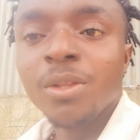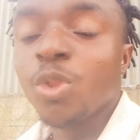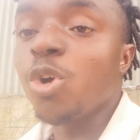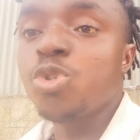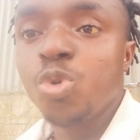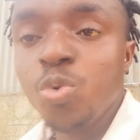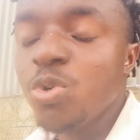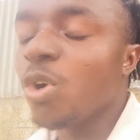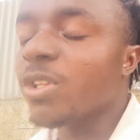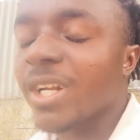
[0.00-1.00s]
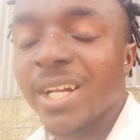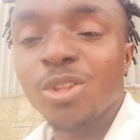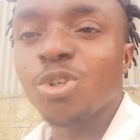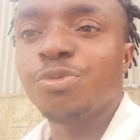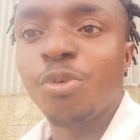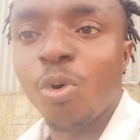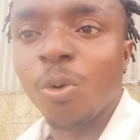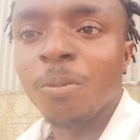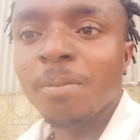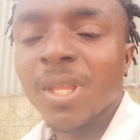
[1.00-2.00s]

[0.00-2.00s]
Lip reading: Not two, not three, not four.